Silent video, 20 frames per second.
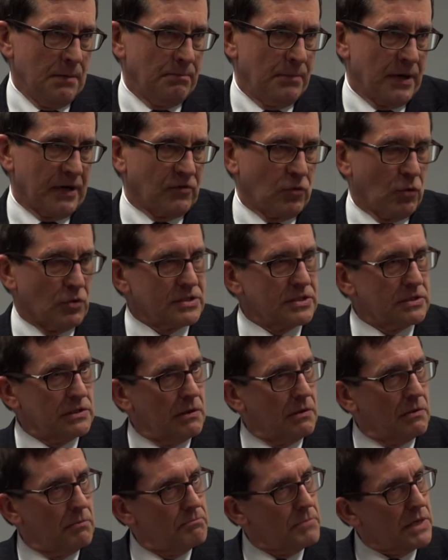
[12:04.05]
But of course,
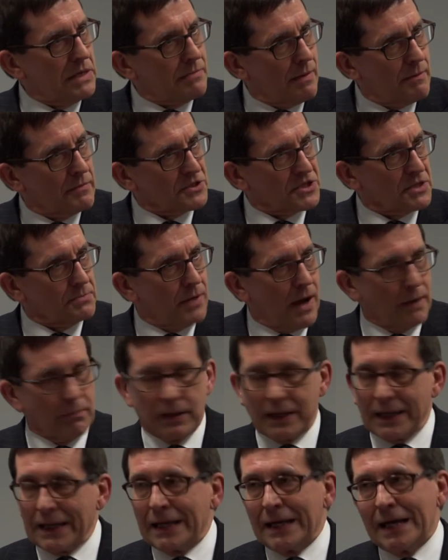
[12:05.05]
many members of the
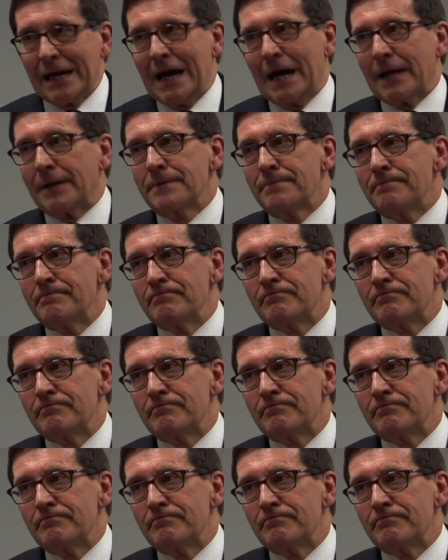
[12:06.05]
public can't.